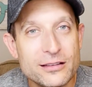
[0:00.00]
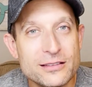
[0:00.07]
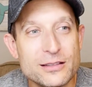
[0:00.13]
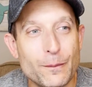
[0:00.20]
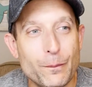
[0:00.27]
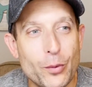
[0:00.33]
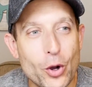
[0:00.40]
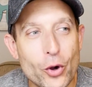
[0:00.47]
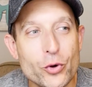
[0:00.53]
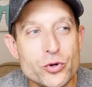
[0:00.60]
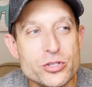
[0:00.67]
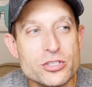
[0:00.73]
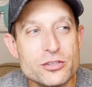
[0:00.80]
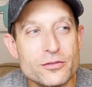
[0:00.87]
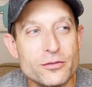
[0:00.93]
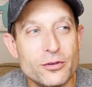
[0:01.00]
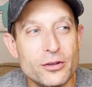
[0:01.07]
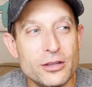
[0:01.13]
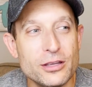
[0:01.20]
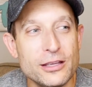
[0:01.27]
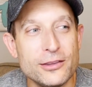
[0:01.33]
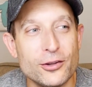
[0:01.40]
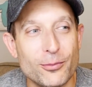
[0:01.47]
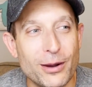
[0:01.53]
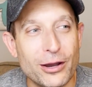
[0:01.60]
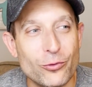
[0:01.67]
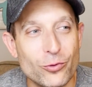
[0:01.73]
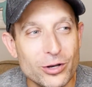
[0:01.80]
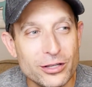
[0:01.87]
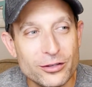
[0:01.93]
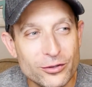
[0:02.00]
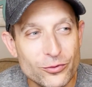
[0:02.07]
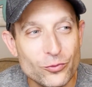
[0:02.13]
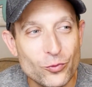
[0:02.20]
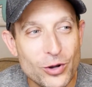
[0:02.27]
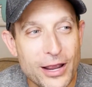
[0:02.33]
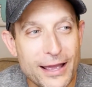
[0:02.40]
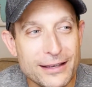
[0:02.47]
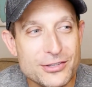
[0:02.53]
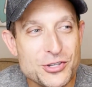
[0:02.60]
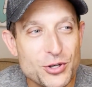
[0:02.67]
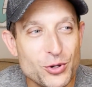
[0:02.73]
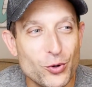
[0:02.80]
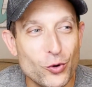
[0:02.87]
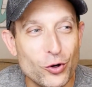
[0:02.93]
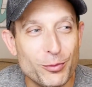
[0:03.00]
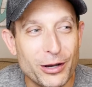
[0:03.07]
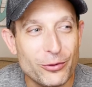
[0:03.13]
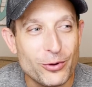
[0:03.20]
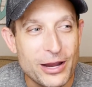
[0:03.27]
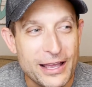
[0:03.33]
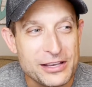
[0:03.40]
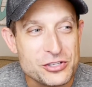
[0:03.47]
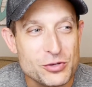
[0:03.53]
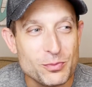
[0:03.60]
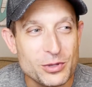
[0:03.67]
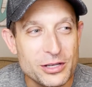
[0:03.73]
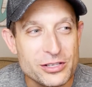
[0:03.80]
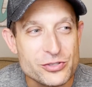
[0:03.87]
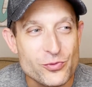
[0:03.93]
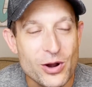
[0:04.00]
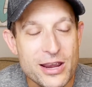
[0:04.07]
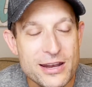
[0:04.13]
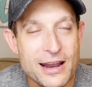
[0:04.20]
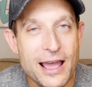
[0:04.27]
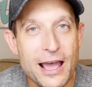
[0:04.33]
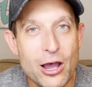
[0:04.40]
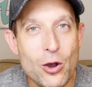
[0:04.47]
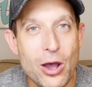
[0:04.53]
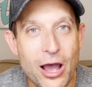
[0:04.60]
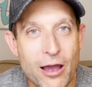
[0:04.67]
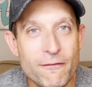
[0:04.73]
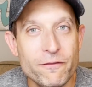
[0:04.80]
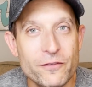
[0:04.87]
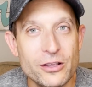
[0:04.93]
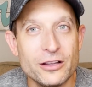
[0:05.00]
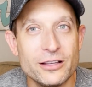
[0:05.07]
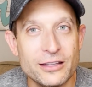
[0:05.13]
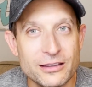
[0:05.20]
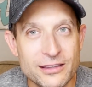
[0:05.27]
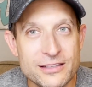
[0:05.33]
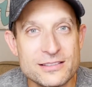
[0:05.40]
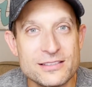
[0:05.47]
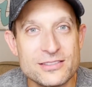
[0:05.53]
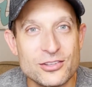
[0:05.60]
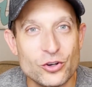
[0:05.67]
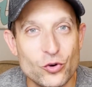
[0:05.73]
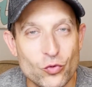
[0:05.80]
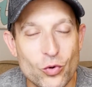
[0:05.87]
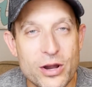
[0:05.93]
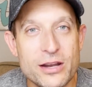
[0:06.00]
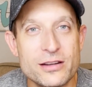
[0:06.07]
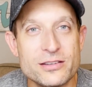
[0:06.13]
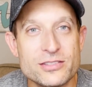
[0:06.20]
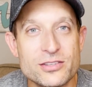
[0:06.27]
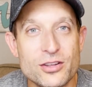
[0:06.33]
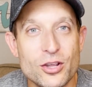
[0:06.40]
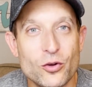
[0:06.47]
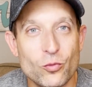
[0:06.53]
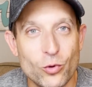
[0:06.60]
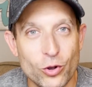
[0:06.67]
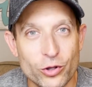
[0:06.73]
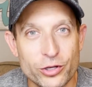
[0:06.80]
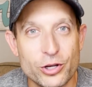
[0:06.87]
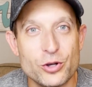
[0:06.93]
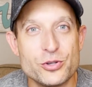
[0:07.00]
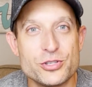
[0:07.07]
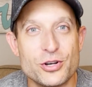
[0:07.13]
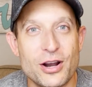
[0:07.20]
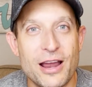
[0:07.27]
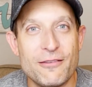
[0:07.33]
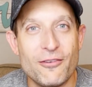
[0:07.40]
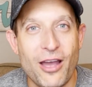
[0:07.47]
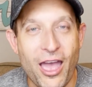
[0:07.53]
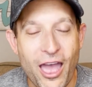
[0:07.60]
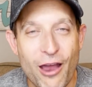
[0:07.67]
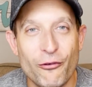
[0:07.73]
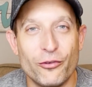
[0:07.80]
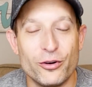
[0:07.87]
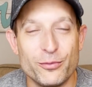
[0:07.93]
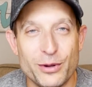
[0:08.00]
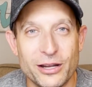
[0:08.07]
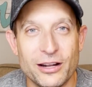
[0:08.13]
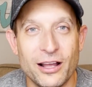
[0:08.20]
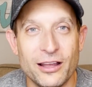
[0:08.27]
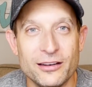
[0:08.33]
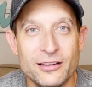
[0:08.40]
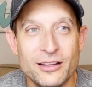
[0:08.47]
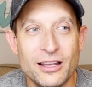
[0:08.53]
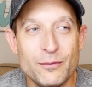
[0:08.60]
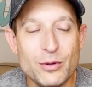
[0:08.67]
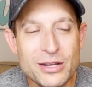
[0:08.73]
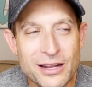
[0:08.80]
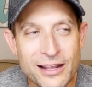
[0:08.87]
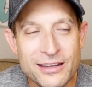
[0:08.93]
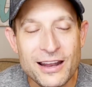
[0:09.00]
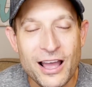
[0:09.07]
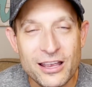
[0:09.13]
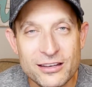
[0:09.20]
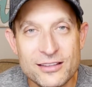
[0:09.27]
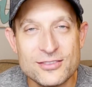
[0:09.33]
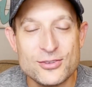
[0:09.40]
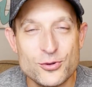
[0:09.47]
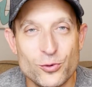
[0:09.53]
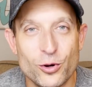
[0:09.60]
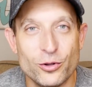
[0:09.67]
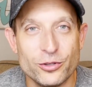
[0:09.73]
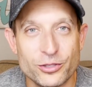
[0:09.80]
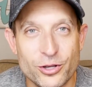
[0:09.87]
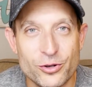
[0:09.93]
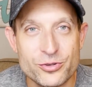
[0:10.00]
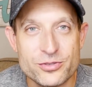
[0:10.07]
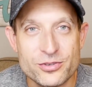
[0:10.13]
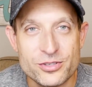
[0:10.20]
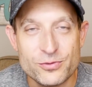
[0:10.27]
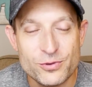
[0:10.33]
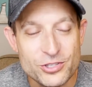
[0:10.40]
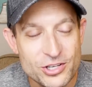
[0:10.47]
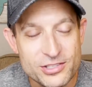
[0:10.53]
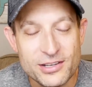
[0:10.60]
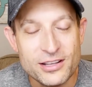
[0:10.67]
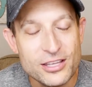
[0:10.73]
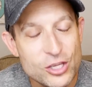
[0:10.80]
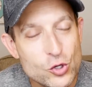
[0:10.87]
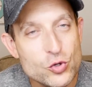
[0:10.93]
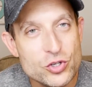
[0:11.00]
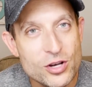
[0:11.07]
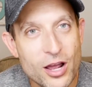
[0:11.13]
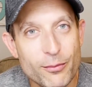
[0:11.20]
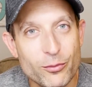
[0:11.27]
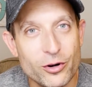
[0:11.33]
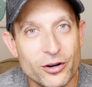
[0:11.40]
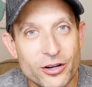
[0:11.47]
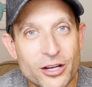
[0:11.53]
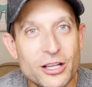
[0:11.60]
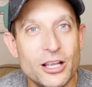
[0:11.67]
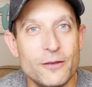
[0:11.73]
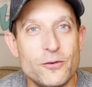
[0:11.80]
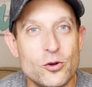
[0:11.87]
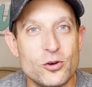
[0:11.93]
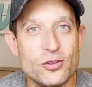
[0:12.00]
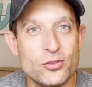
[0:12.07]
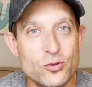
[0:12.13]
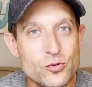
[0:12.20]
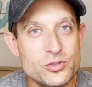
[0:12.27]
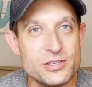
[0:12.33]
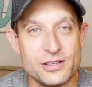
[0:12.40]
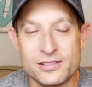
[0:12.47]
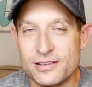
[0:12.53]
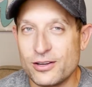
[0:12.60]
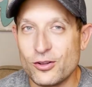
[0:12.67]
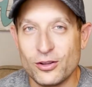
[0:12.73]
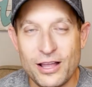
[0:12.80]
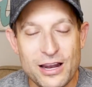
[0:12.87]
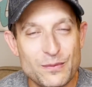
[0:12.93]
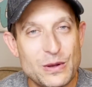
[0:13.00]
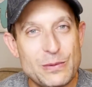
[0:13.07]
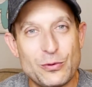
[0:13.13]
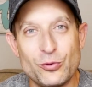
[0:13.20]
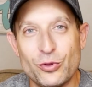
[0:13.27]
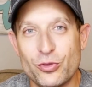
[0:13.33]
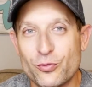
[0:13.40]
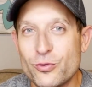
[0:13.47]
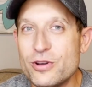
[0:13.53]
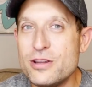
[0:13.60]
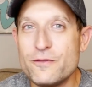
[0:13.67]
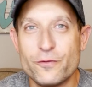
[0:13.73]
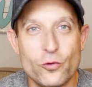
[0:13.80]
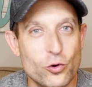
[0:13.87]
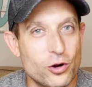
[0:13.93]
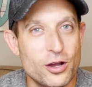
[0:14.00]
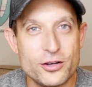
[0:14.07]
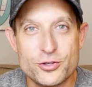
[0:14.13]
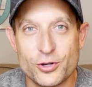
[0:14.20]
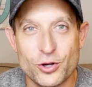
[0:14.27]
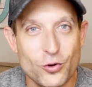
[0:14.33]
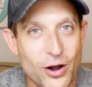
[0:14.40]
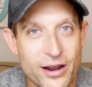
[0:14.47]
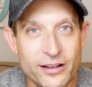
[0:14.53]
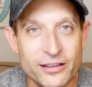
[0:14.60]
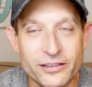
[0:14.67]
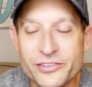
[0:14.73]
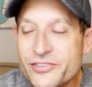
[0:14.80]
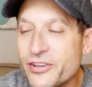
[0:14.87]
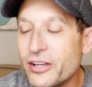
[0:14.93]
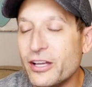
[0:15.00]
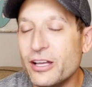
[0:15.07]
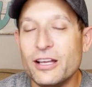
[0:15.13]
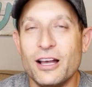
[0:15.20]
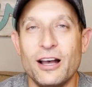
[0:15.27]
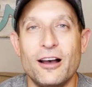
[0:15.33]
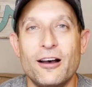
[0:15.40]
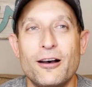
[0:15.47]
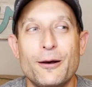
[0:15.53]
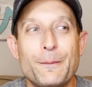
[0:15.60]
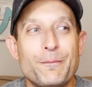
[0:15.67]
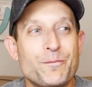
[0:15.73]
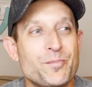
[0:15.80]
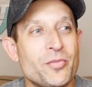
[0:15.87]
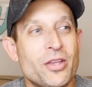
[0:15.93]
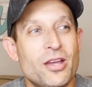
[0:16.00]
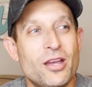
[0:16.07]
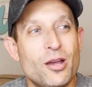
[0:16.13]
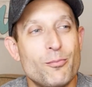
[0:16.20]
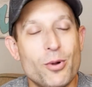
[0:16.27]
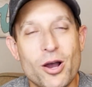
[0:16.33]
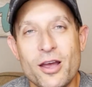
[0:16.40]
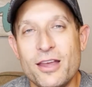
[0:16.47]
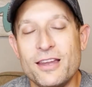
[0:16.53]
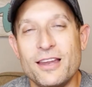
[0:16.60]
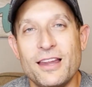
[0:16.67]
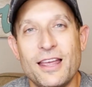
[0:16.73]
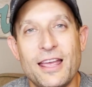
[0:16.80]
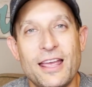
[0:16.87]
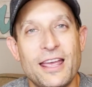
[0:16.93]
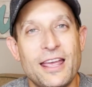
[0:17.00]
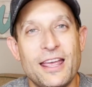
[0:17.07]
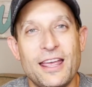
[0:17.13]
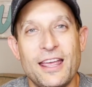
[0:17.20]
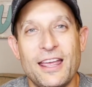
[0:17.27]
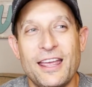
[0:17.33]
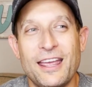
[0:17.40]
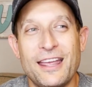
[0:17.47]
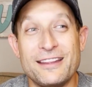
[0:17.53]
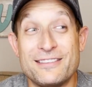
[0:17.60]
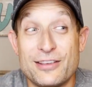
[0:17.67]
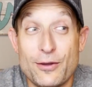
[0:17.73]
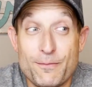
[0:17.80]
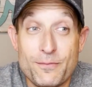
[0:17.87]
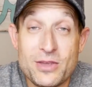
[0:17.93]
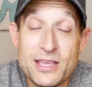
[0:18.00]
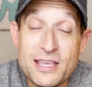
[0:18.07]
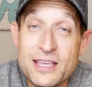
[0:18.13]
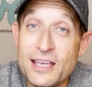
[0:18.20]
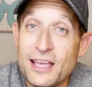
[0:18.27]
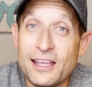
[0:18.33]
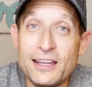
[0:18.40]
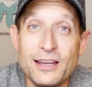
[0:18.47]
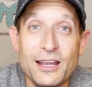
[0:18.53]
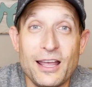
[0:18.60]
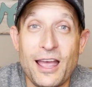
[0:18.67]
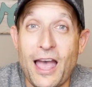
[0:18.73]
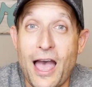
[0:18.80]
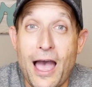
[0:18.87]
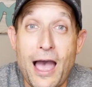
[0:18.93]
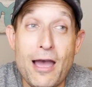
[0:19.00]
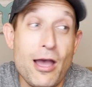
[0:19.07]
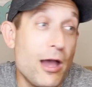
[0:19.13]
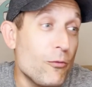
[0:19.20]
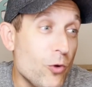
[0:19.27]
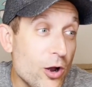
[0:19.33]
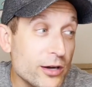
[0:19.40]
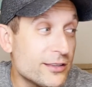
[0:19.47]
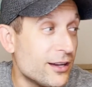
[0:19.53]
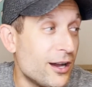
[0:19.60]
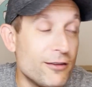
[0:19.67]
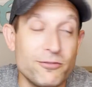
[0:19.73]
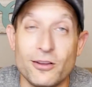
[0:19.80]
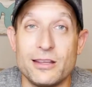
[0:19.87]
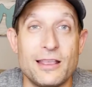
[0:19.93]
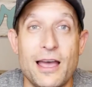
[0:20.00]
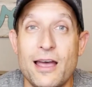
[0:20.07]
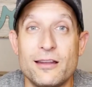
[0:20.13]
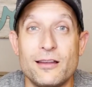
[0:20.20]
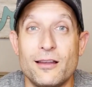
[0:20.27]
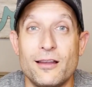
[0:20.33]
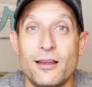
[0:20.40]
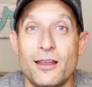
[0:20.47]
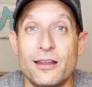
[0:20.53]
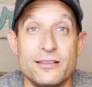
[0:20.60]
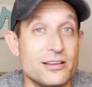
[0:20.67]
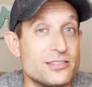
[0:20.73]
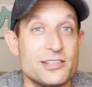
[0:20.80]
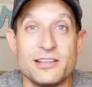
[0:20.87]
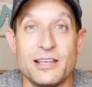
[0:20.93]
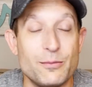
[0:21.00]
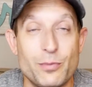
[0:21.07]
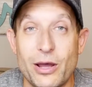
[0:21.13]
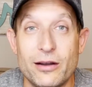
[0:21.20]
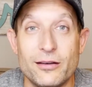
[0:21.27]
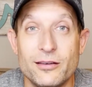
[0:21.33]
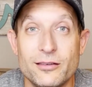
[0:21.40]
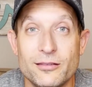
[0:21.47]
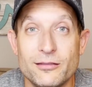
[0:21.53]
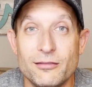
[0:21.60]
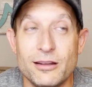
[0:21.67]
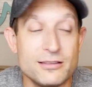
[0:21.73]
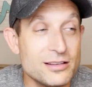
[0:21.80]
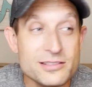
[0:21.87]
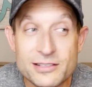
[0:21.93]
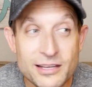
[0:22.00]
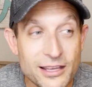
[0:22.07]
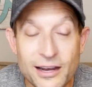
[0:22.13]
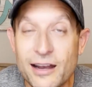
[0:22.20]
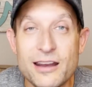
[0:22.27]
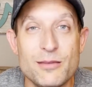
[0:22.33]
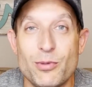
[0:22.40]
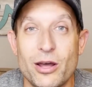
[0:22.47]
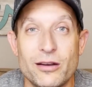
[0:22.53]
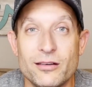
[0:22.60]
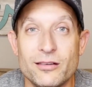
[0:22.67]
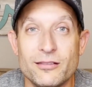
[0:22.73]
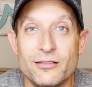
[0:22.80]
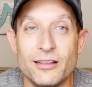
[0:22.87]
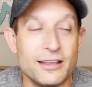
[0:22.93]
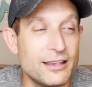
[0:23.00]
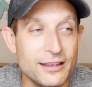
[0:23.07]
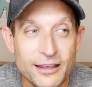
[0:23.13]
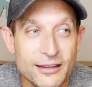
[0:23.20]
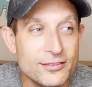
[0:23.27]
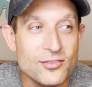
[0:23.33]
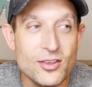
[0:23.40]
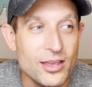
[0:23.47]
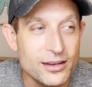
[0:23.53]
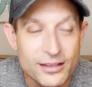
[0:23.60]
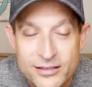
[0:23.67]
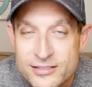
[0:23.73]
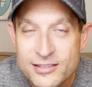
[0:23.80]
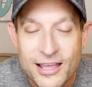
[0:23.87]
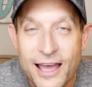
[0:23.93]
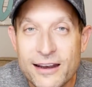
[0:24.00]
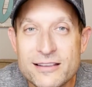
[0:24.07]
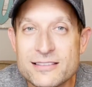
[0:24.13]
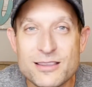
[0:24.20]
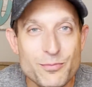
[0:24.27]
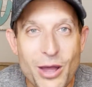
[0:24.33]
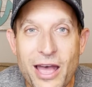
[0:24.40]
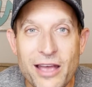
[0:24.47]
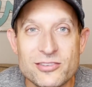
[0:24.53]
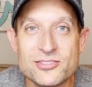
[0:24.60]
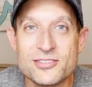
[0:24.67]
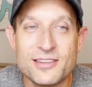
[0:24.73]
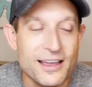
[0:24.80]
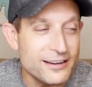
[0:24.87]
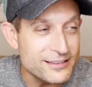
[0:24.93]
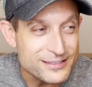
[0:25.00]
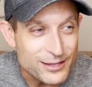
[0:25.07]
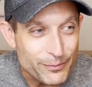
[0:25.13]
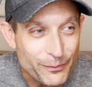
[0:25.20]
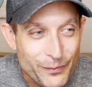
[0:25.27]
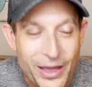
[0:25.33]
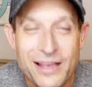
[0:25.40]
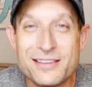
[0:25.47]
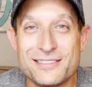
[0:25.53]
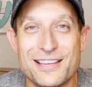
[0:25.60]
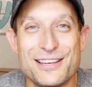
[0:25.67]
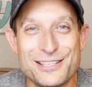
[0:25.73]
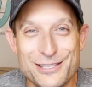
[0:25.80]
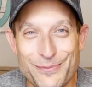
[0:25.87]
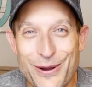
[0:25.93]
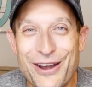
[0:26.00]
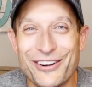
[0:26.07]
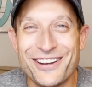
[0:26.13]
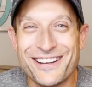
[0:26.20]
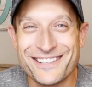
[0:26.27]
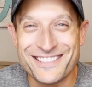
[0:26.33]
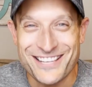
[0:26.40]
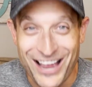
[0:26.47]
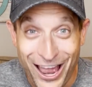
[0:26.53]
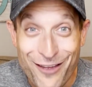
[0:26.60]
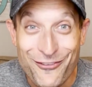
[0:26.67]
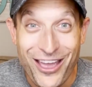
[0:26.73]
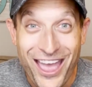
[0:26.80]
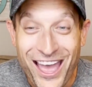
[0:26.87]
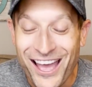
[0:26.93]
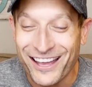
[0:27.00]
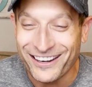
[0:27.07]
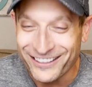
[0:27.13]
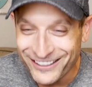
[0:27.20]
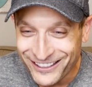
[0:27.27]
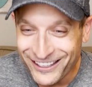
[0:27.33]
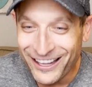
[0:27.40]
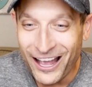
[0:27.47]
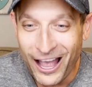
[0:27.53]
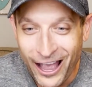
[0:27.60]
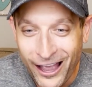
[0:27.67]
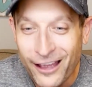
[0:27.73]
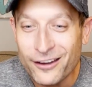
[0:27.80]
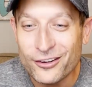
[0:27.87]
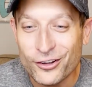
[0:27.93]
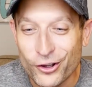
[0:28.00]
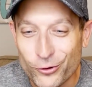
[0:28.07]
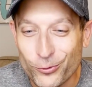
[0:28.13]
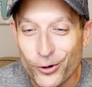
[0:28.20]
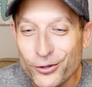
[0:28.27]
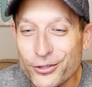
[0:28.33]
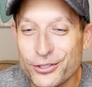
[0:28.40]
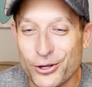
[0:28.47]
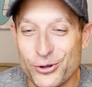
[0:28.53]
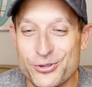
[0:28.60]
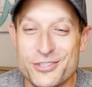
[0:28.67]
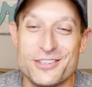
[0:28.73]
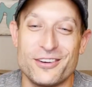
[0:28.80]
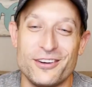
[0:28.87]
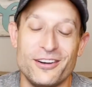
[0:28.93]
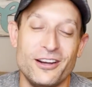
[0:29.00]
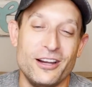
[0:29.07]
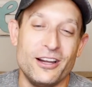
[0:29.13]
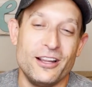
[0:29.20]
to post either my written reaction or my reaction, because right now I'm feeling that this is the greatest roller coaster I've ever been on. Been on 92 roller coasters, which isn't a huge number if you're an enthusiast. I know a lot of people with 300-400 credits, but to me, I walked off like that. It doesn't get better. It doesn't get any better. Like that is the best. That is the best experience I've had on a roller coaster.